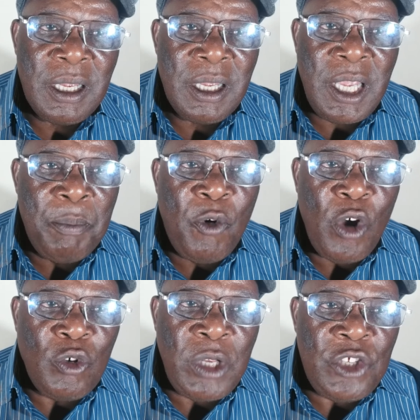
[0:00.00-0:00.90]
Keep
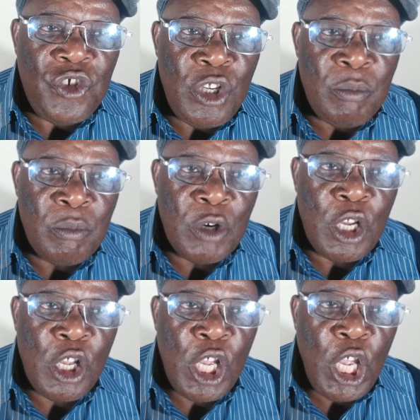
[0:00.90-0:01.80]
going to the gym.
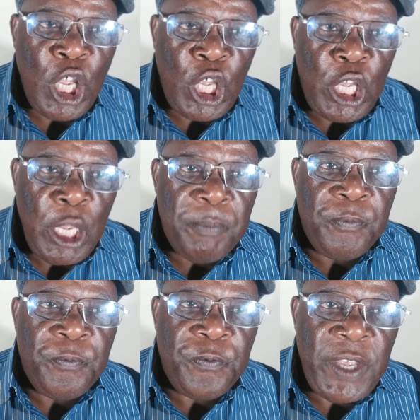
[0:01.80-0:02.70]
Keep
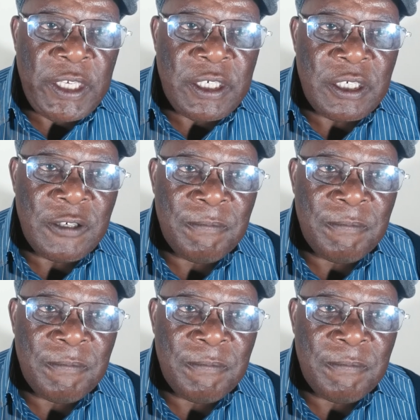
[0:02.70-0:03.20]
fit.